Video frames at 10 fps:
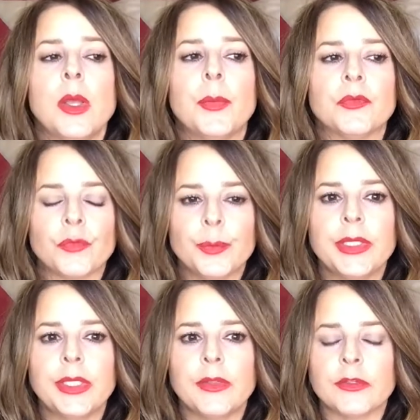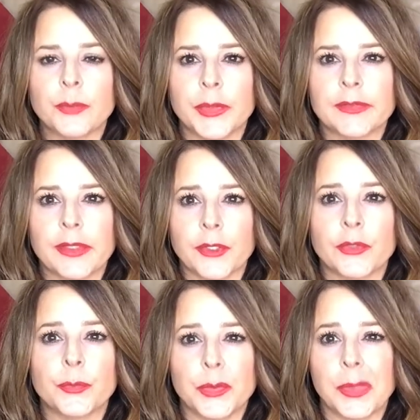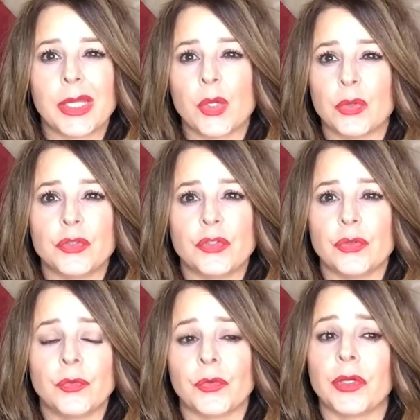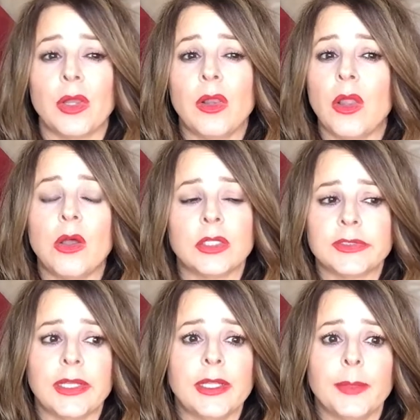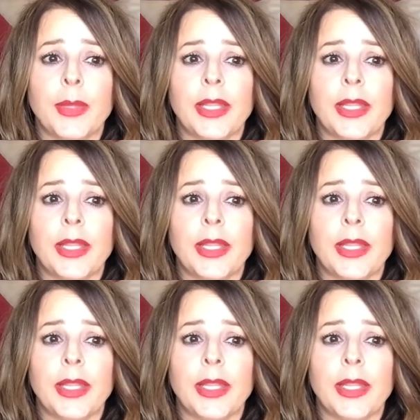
But for me, this mascara has been my go-to for a long time.